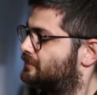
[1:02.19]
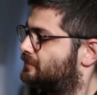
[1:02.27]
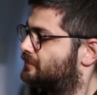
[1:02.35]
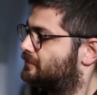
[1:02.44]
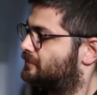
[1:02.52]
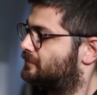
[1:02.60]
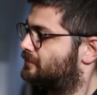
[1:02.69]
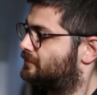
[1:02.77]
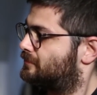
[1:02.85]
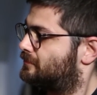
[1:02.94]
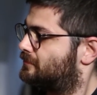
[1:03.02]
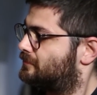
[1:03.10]

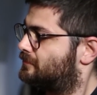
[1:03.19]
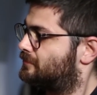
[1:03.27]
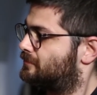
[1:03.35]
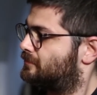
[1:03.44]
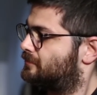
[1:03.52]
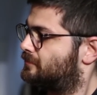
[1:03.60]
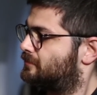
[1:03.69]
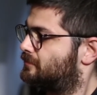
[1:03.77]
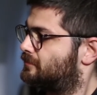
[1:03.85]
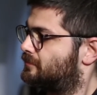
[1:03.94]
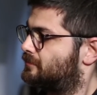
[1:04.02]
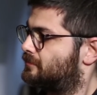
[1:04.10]

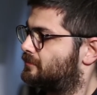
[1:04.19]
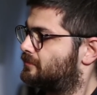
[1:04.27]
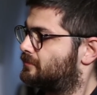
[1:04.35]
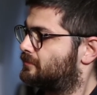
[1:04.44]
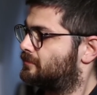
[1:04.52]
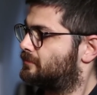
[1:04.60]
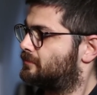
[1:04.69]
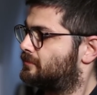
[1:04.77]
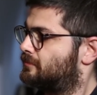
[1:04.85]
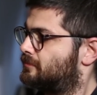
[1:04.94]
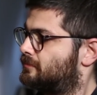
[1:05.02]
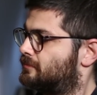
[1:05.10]

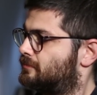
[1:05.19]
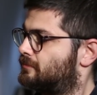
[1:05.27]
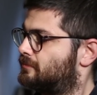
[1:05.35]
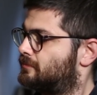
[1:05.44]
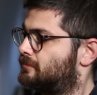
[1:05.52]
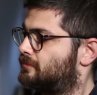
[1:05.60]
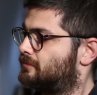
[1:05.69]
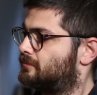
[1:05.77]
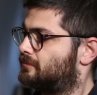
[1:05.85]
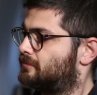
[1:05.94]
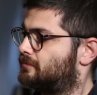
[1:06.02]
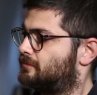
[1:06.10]

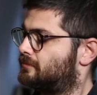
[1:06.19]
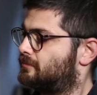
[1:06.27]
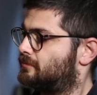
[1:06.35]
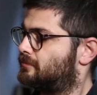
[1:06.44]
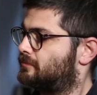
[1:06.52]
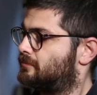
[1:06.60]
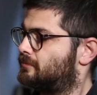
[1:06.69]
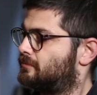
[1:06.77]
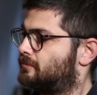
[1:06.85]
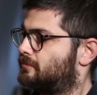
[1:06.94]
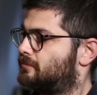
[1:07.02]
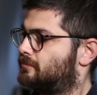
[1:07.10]

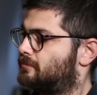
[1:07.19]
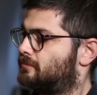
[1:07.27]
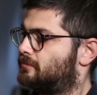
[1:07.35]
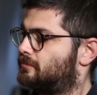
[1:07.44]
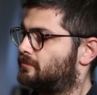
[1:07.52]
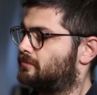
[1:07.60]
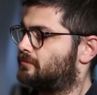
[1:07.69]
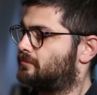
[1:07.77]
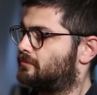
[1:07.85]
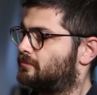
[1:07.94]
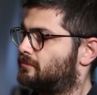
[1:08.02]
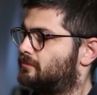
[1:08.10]

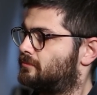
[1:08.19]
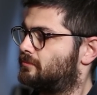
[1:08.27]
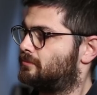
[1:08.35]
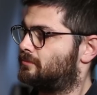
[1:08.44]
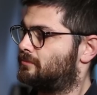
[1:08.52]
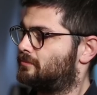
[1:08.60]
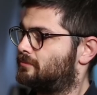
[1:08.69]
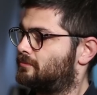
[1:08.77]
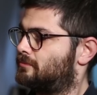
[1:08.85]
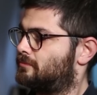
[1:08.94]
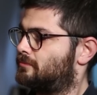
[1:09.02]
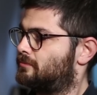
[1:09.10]

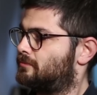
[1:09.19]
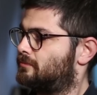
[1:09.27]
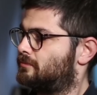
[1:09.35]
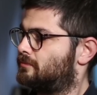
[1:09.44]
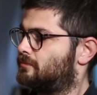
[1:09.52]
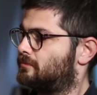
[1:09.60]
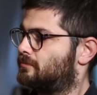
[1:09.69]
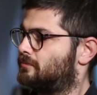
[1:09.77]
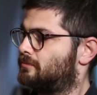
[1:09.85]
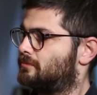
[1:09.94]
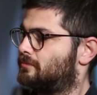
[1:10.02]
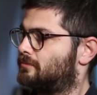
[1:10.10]
(silent)